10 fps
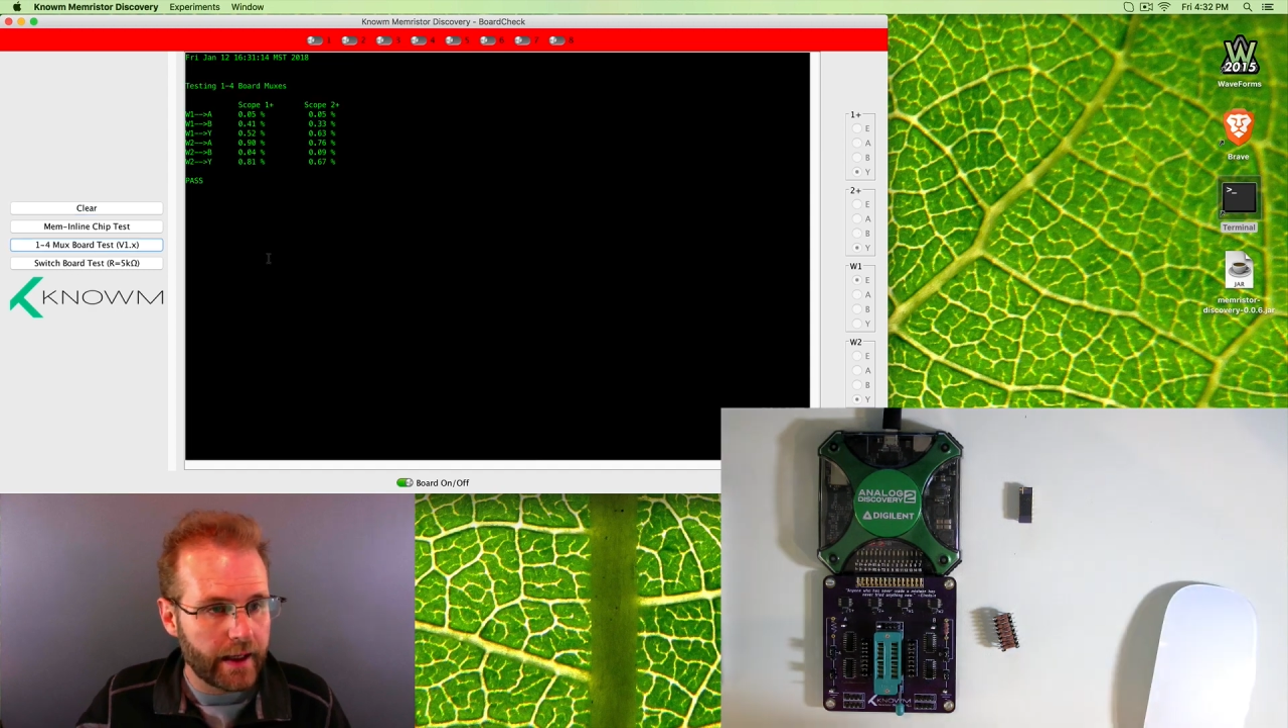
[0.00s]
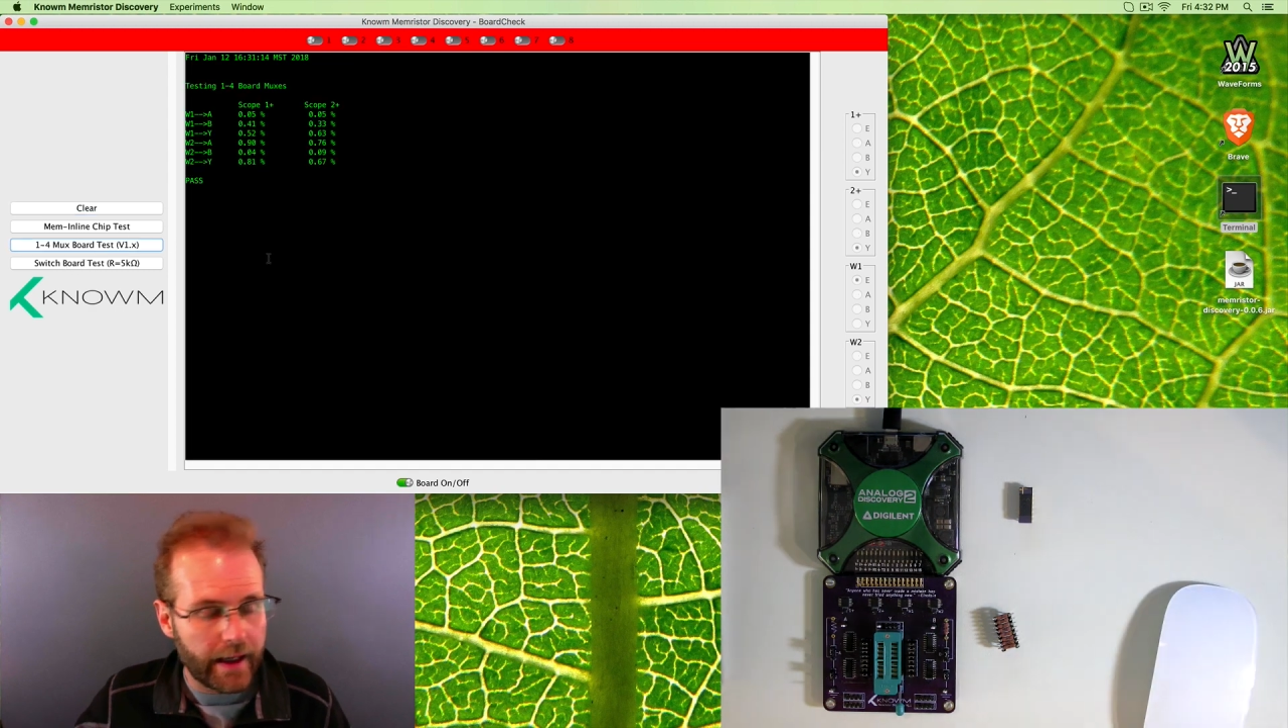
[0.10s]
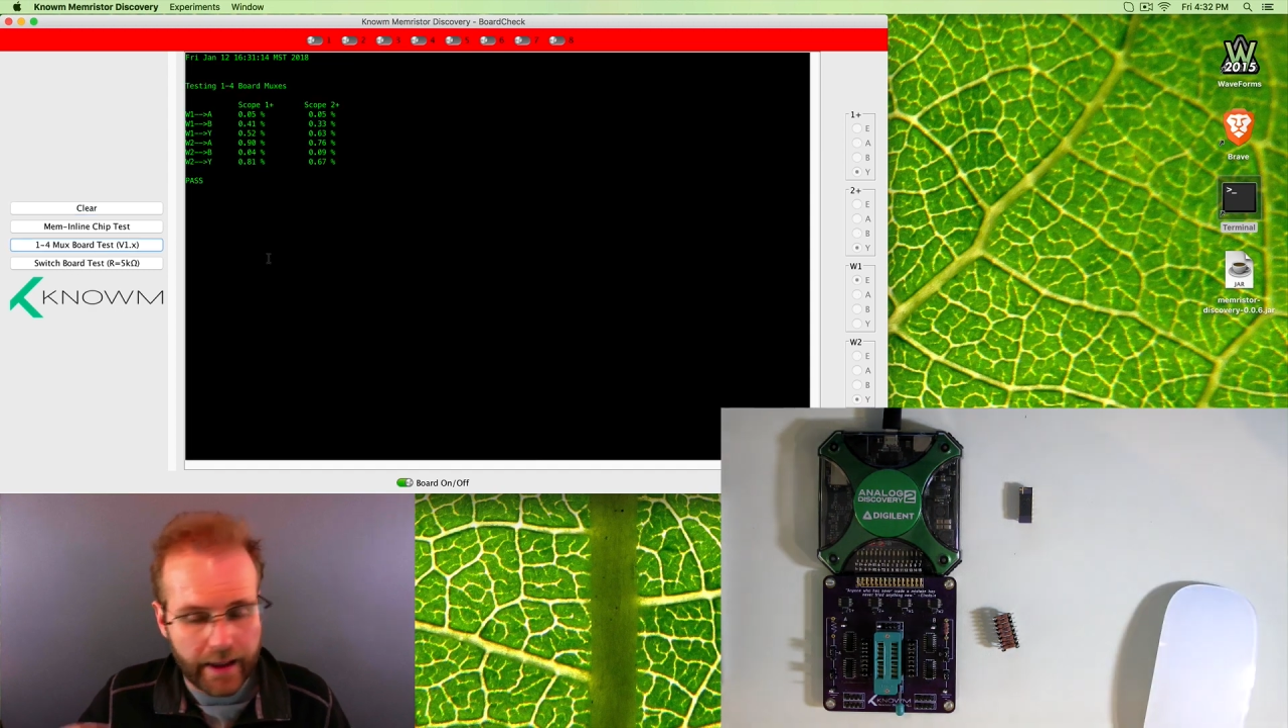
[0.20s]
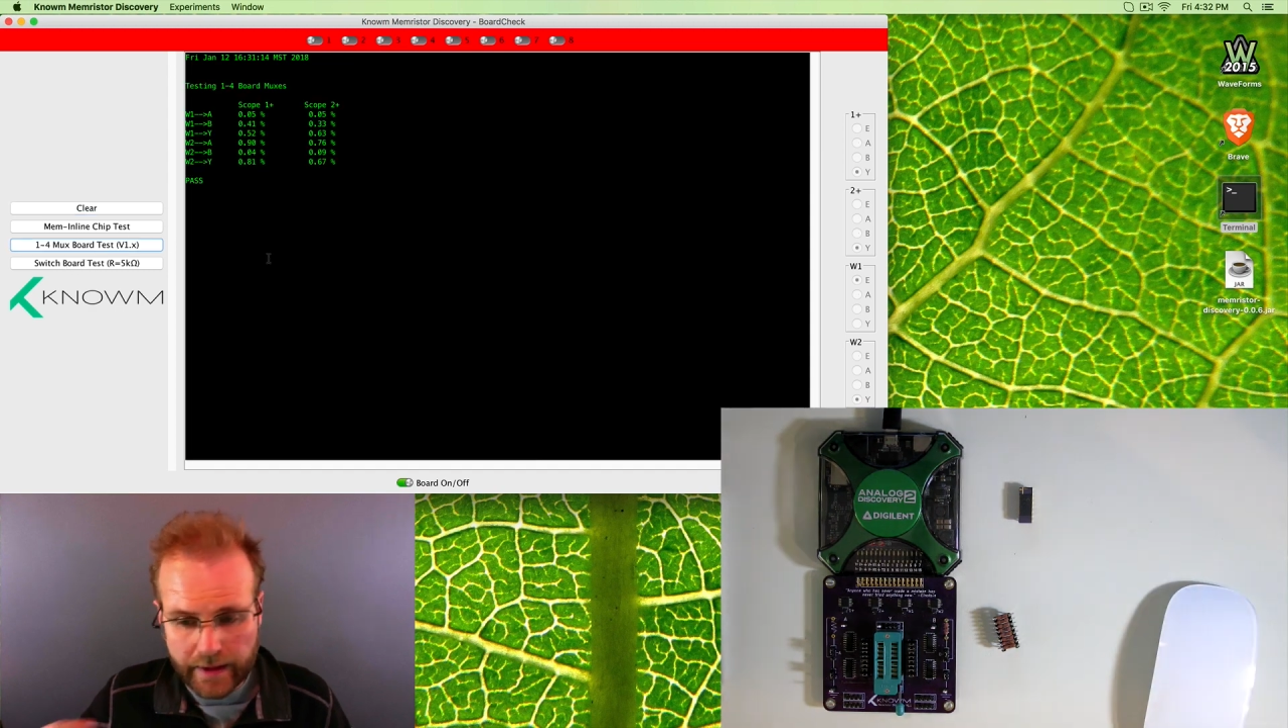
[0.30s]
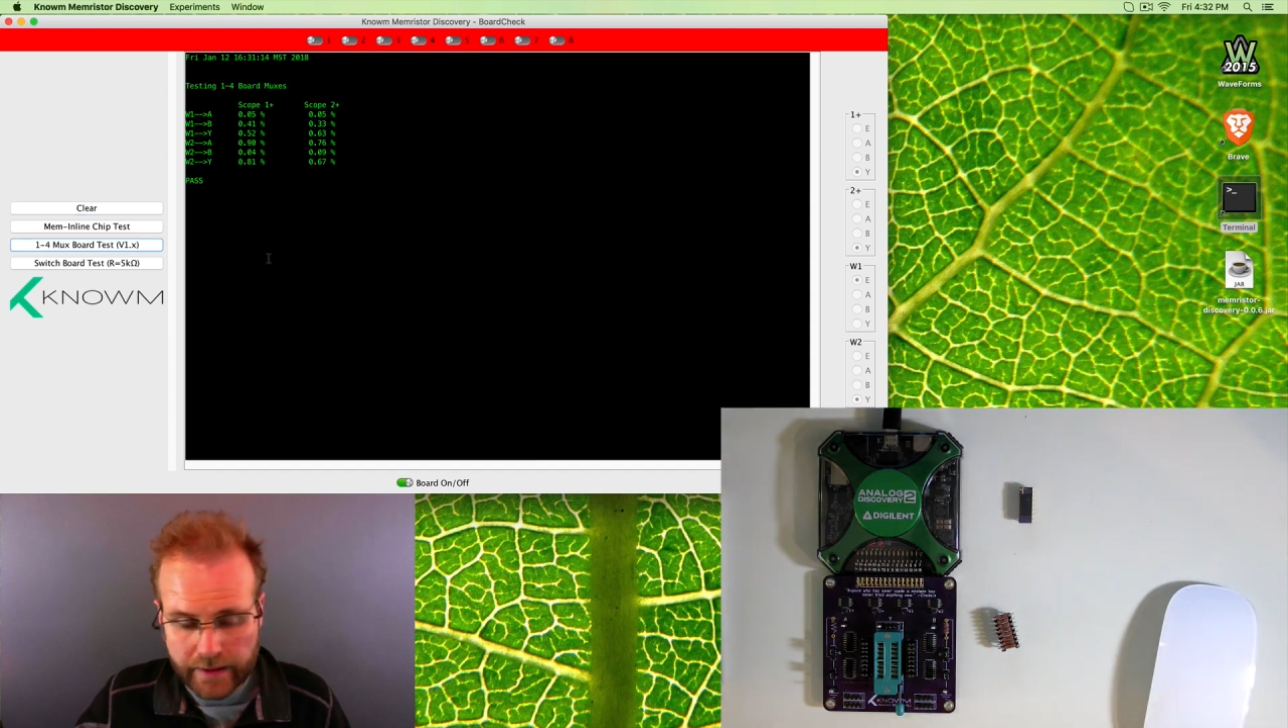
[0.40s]

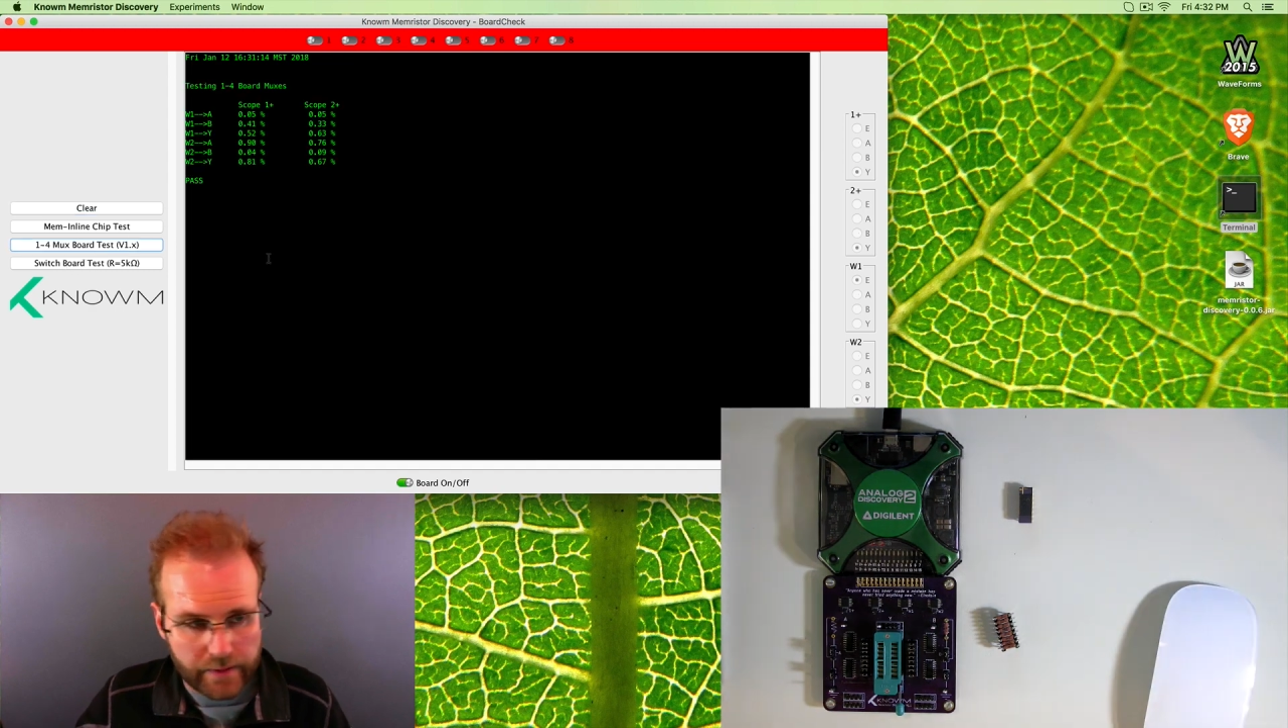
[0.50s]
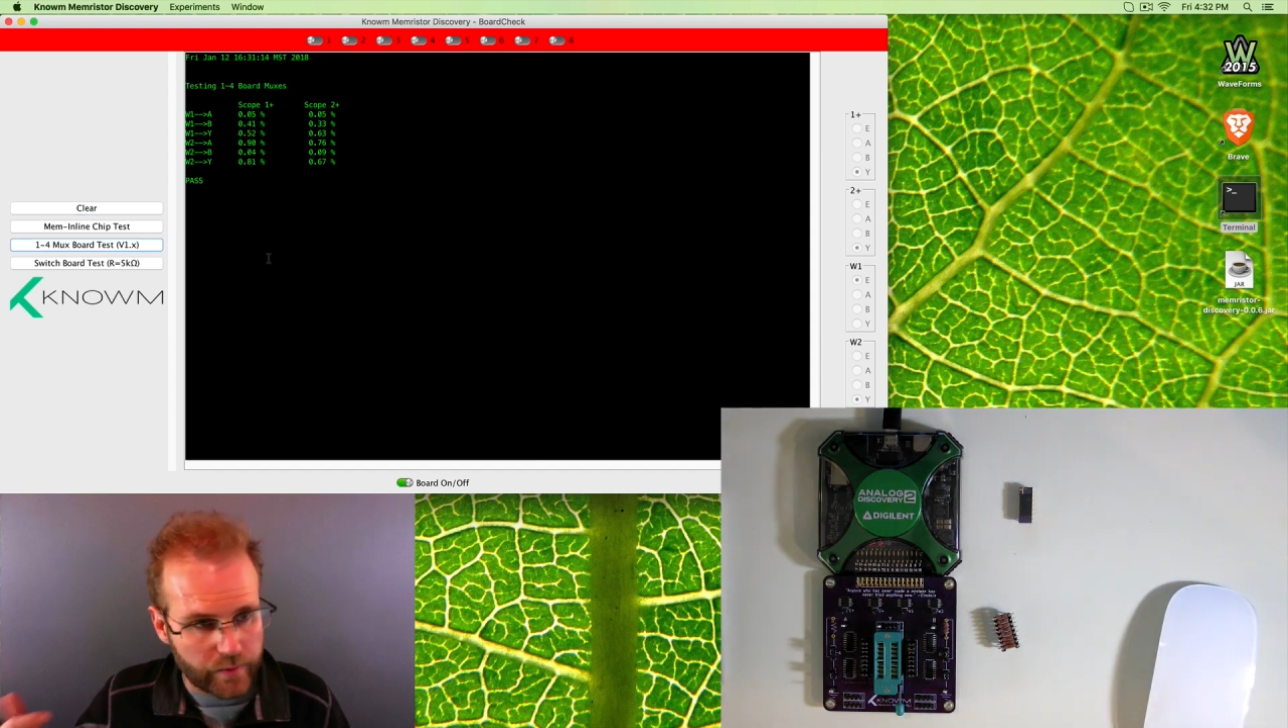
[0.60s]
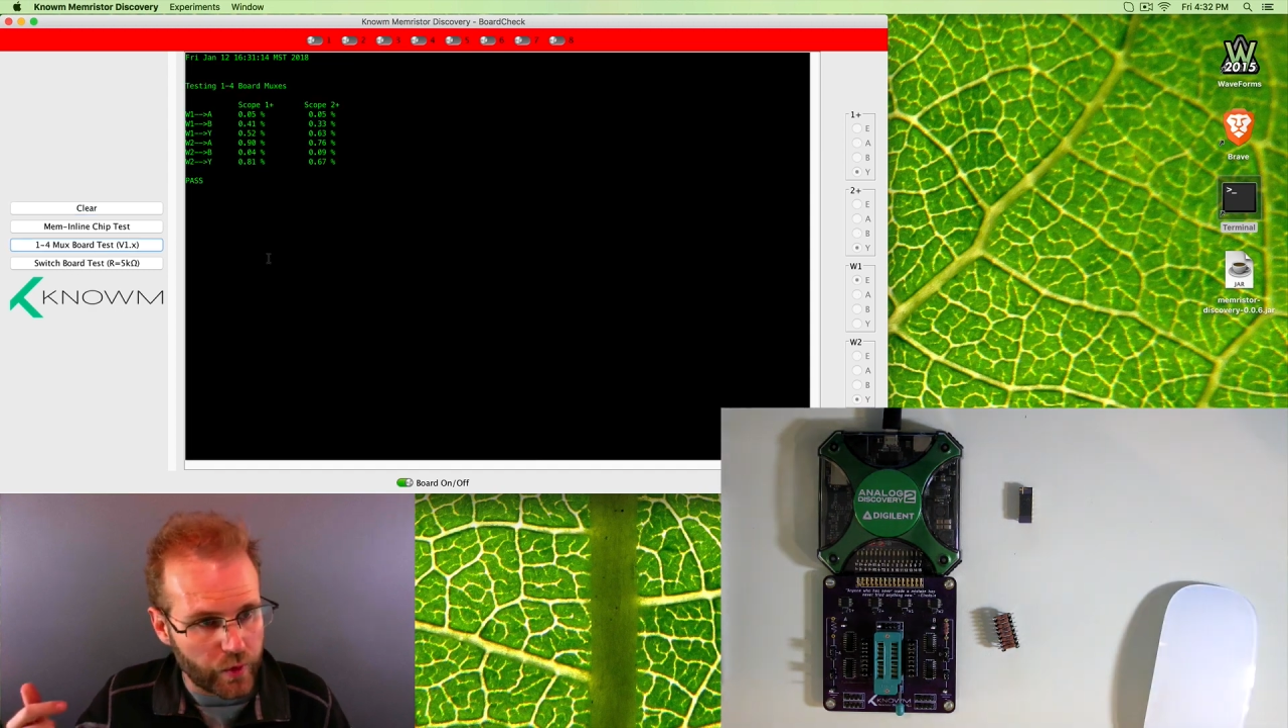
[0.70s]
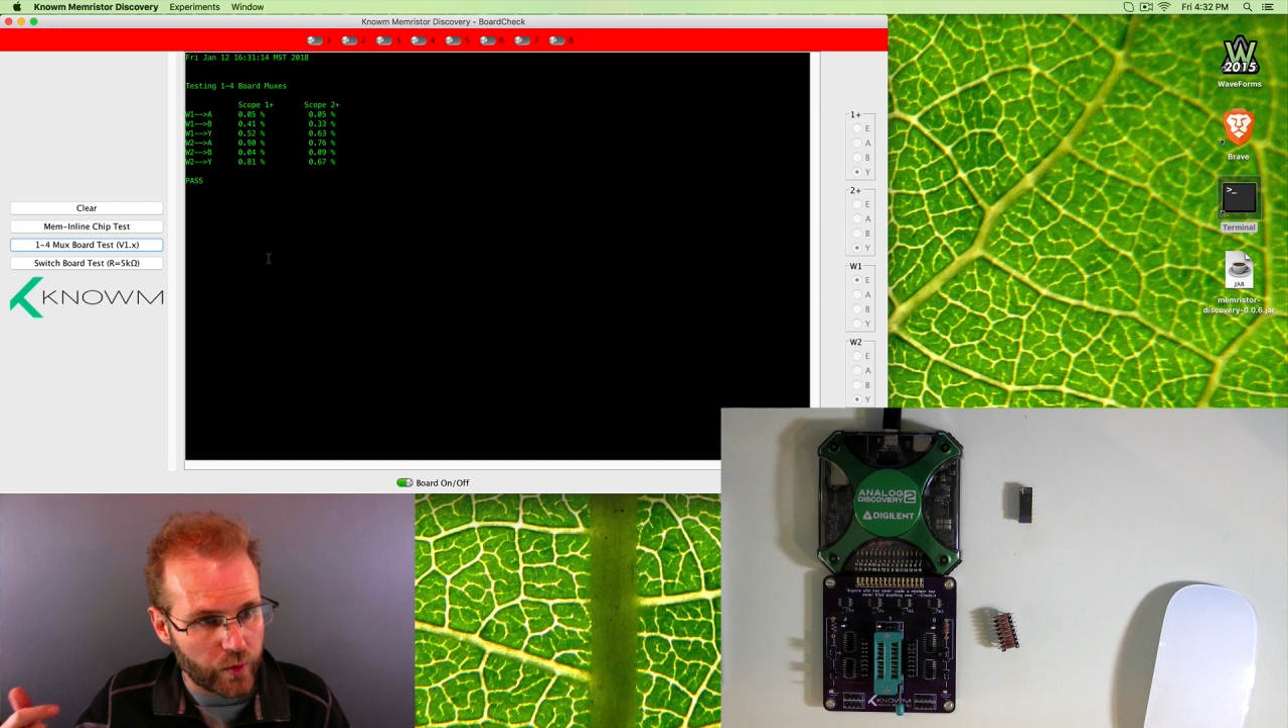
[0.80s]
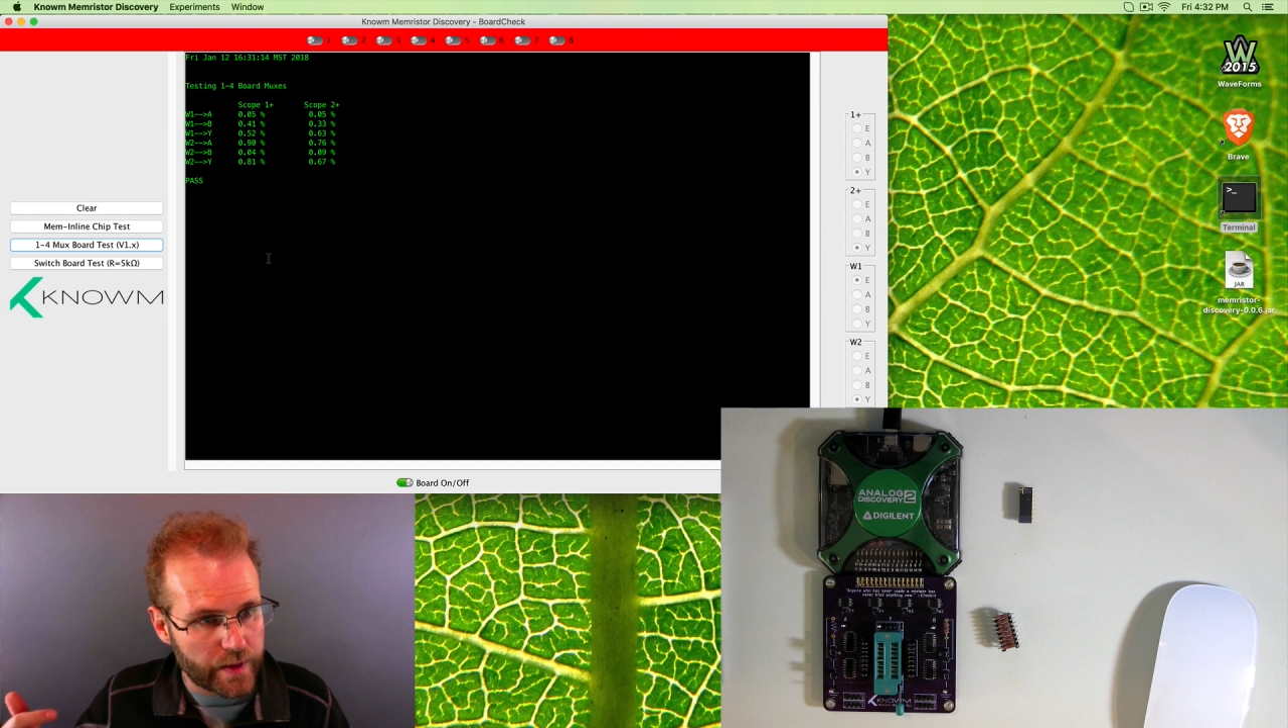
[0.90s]
and boom,